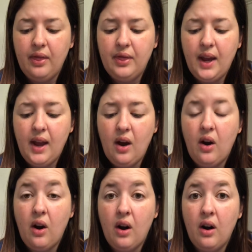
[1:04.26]
they
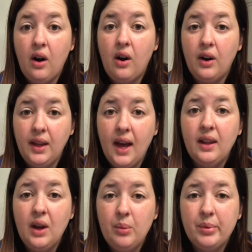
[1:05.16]
are our
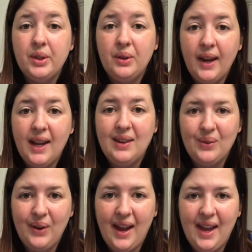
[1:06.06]
yellow, blue,
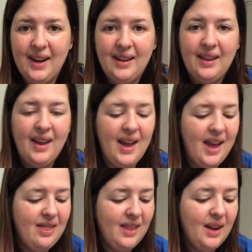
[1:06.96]
and red.
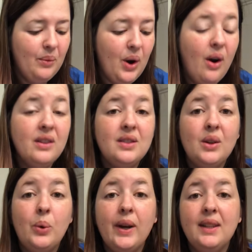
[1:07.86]
And then we're also
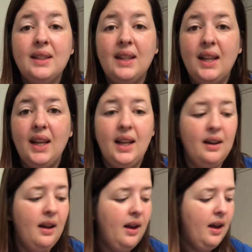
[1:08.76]
going to need,
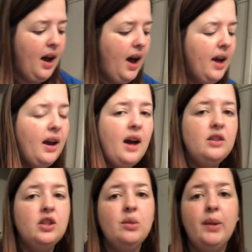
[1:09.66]
I got
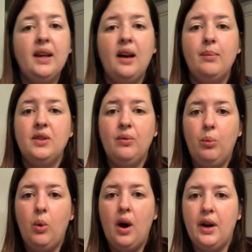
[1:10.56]
2 big cups of
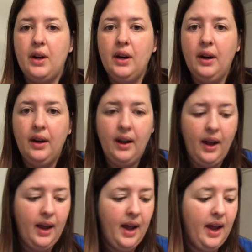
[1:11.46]
water.
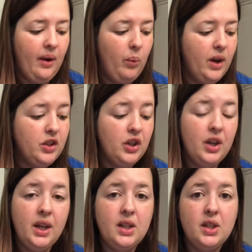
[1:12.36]
And what you're
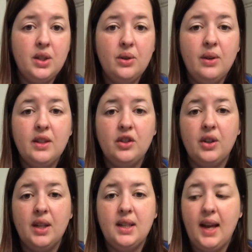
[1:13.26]
going to do is you're
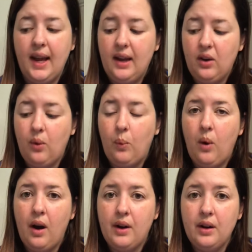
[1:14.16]
going to take your
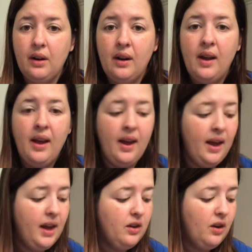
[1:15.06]
water
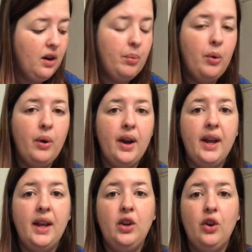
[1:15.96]
and you're going to pour it
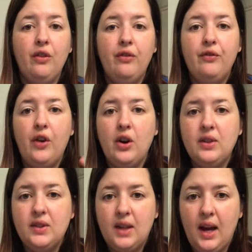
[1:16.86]
in your
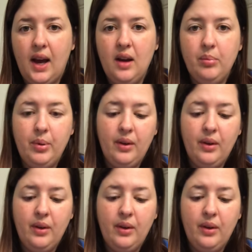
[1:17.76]
first cup